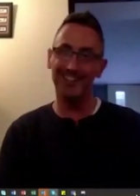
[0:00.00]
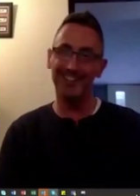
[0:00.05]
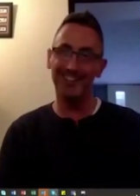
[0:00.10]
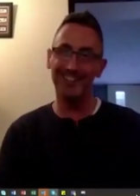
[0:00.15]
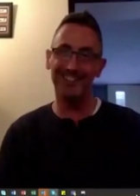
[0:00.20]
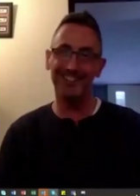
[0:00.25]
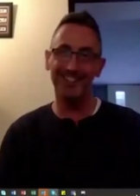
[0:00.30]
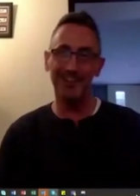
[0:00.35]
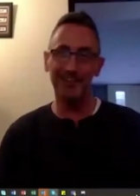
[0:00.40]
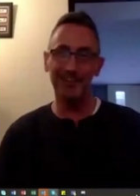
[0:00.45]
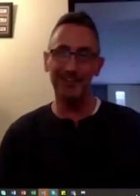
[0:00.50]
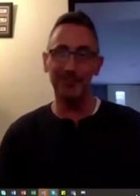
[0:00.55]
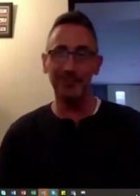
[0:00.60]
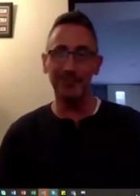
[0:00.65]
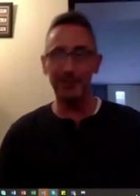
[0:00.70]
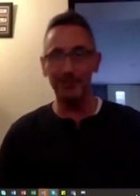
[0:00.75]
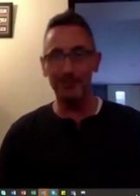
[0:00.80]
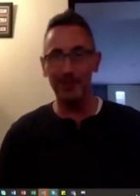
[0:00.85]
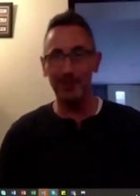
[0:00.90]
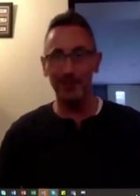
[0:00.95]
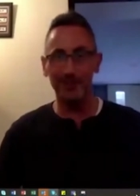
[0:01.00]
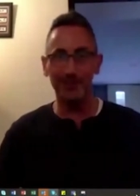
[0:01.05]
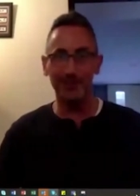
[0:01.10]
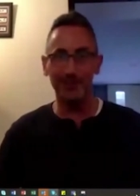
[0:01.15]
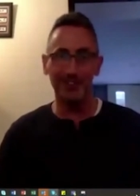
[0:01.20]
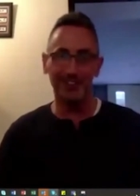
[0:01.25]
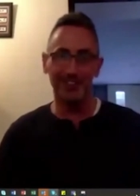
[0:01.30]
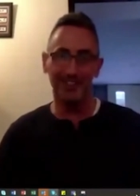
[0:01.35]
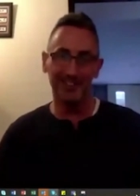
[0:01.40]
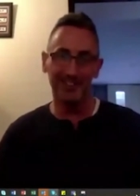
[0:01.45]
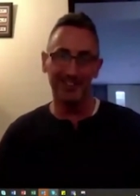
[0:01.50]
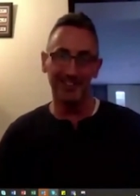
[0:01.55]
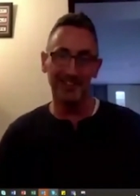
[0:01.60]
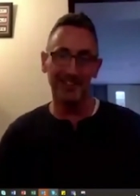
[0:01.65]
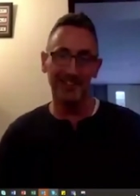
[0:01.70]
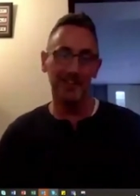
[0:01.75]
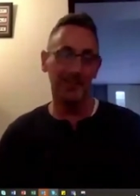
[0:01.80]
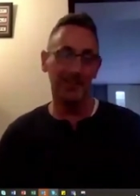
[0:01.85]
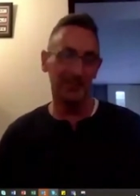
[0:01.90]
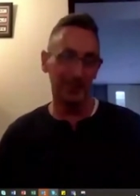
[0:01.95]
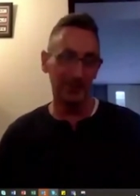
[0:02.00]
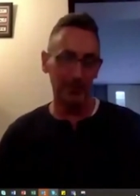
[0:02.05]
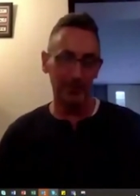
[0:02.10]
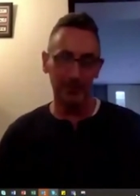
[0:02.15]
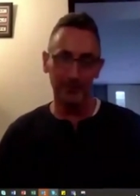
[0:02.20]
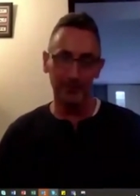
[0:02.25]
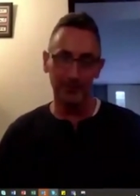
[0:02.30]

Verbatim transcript: and I've certainly found this in in, uh, in a number of